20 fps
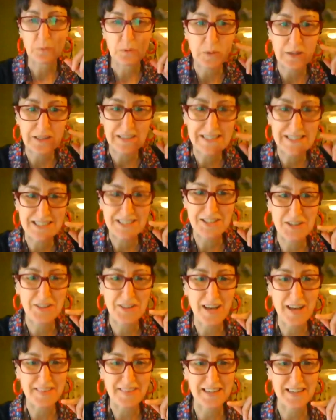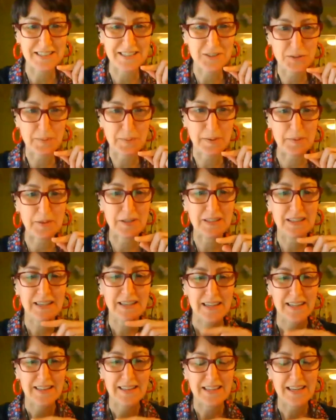in with one additional thought that I just remembered?
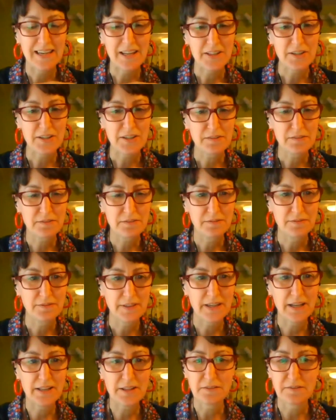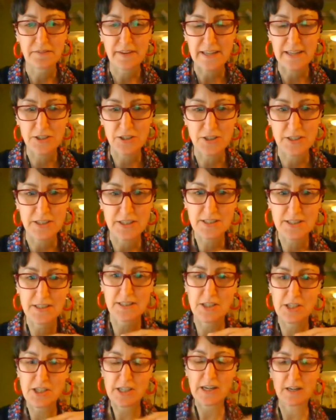The other factor, just
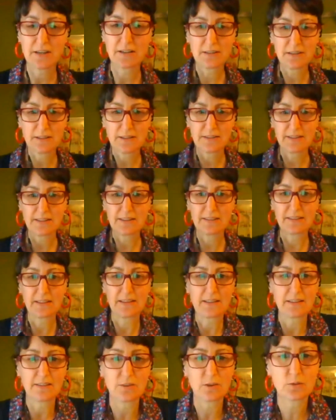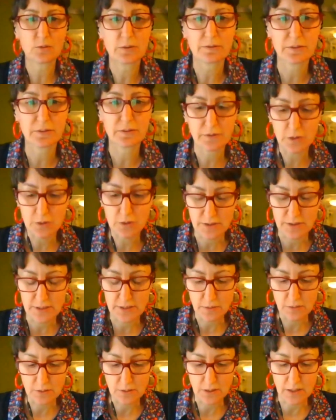to share to the extent that it's useful for folks
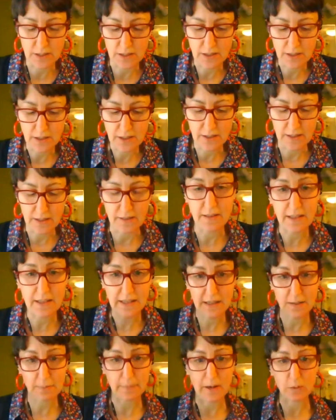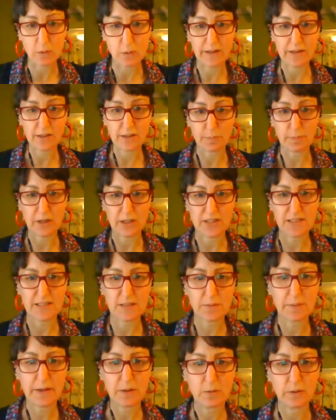in thinking about whether to
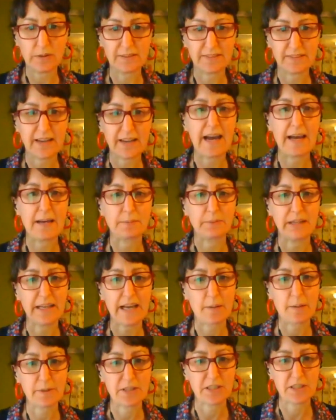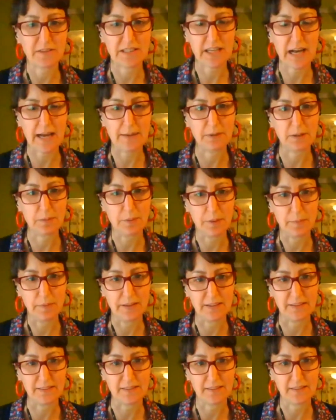participate, was time. Like, how much of a time
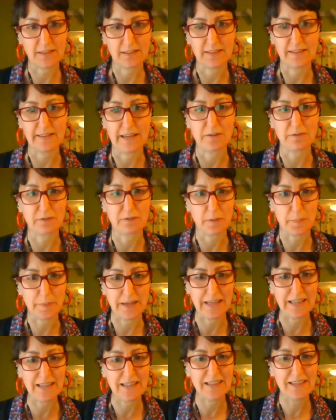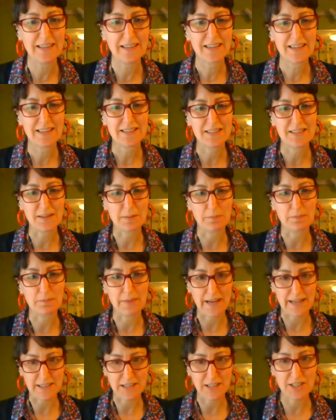commitment is this going to take from me to
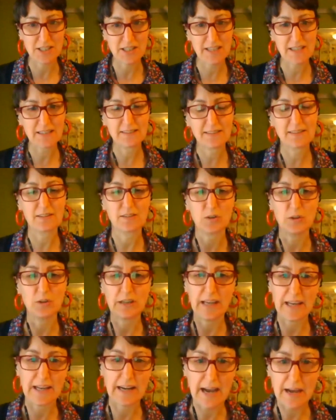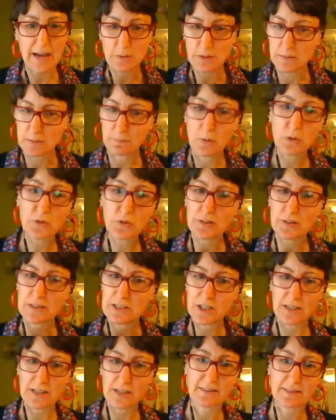manage this? So again, I was mostly
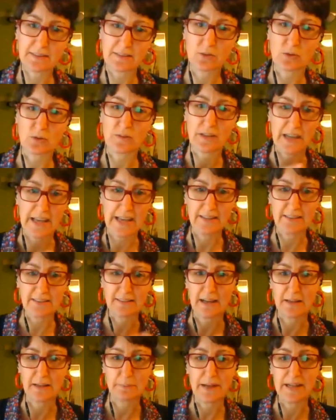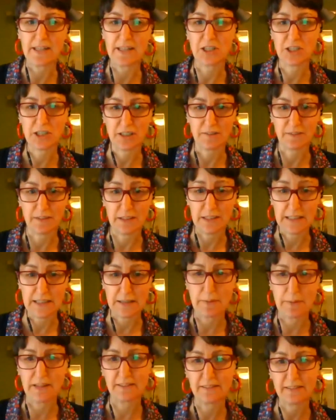just sort of the hands-on managing of the
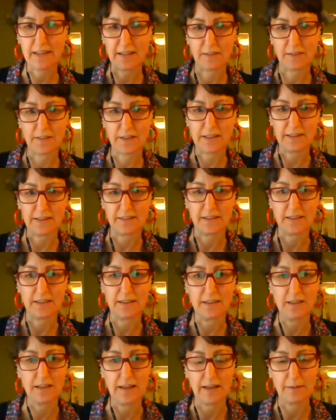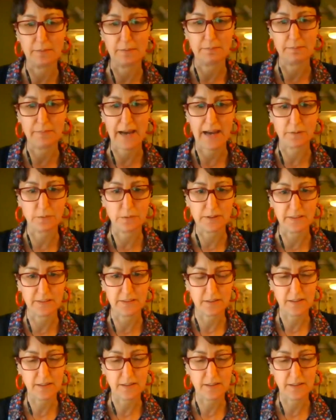email side of things, and Matt